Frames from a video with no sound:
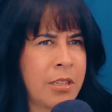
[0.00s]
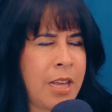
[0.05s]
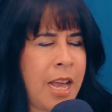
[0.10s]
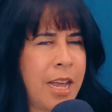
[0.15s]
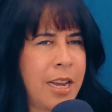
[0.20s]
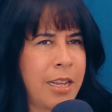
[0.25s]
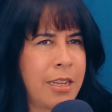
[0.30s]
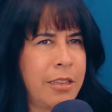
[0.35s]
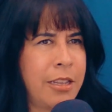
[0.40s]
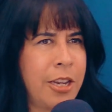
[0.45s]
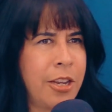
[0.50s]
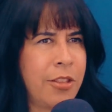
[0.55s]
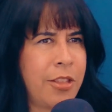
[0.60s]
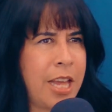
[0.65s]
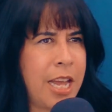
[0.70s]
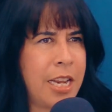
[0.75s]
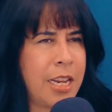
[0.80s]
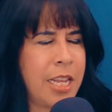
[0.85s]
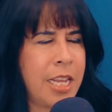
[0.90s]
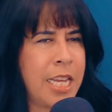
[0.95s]
kind of clear
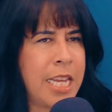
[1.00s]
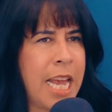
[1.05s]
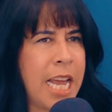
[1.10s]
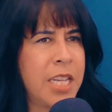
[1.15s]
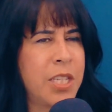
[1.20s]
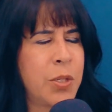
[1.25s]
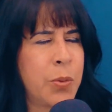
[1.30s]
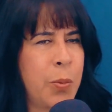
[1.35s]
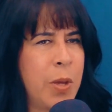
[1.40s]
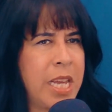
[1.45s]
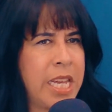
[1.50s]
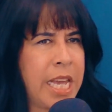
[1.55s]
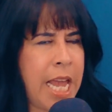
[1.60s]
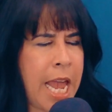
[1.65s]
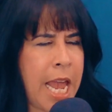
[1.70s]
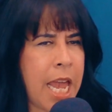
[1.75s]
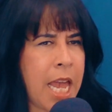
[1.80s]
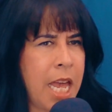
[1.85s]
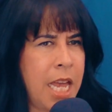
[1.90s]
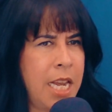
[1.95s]
that yes, we
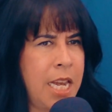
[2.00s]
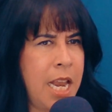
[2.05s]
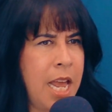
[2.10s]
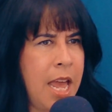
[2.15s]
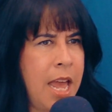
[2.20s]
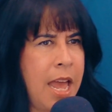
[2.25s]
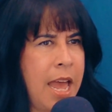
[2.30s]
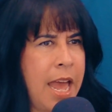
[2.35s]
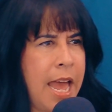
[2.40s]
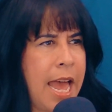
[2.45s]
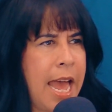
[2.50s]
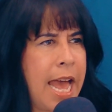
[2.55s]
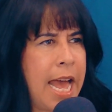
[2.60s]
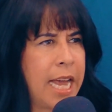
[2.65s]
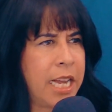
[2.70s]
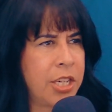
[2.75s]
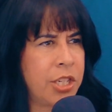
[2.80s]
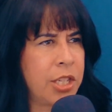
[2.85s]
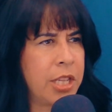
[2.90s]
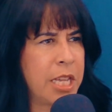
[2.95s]
can
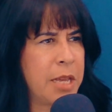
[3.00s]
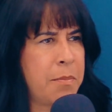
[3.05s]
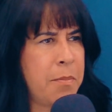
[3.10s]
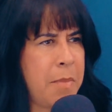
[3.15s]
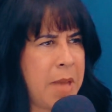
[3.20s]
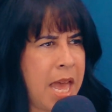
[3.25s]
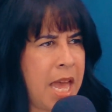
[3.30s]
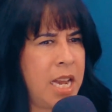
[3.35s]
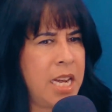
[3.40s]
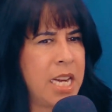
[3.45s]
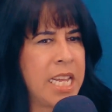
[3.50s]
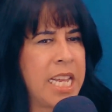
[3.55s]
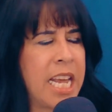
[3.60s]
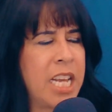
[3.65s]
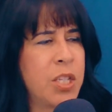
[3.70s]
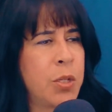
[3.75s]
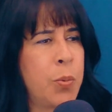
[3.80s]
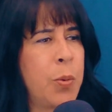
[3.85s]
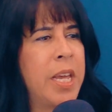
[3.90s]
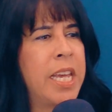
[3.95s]
actually meant
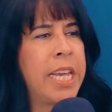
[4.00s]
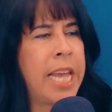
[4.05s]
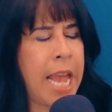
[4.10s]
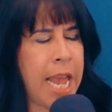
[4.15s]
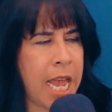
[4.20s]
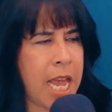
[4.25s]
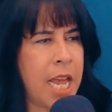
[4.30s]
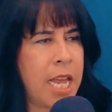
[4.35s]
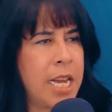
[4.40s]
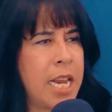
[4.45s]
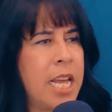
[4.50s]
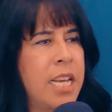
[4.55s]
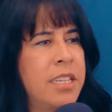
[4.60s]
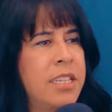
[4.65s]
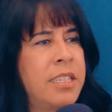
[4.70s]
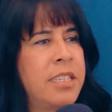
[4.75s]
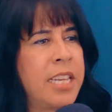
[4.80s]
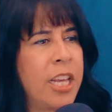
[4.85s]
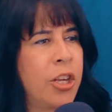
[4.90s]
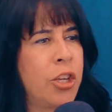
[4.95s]
yes, we can
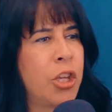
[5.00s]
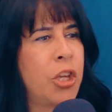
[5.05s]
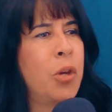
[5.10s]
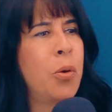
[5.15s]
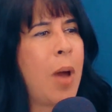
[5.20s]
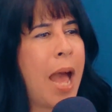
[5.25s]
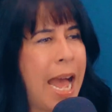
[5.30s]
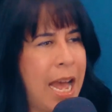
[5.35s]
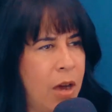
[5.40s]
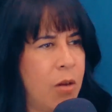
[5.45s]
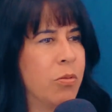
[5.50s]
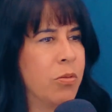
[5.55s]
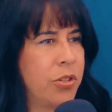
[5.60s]
sell you out.